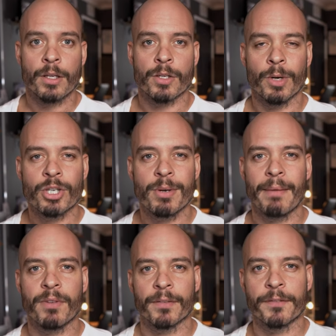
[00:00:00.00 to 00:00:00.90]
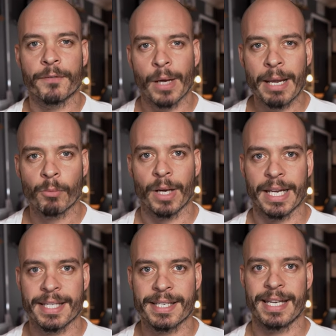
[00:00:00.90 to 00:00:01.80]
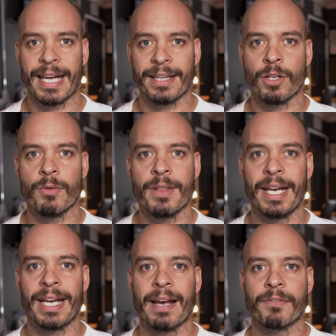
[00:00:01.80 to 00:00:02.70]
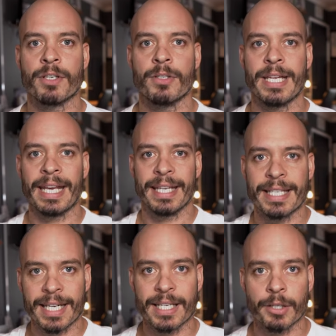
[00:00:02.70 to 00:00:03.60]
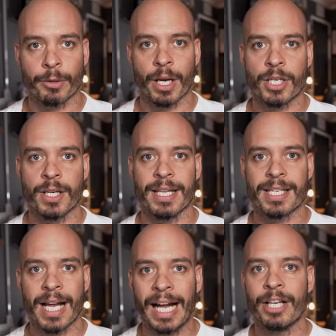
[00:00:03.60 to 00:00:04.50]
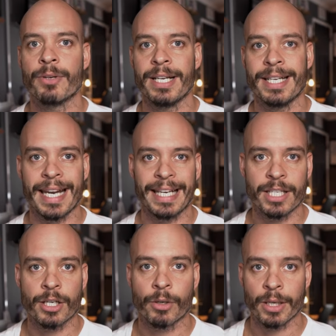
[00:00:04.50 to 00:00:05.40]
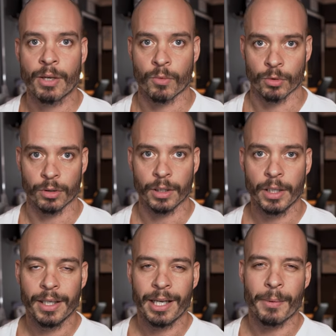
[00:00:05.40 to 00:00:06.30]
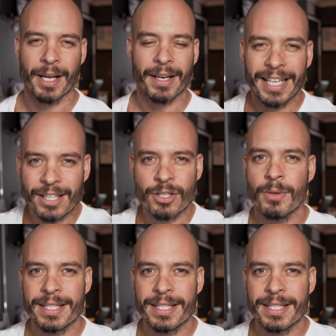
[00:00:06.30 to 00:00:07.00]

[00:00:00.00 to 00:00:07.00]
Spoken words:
So once you have your frame rate set, you then have to take into consideration this 180 degree rule. And without getting too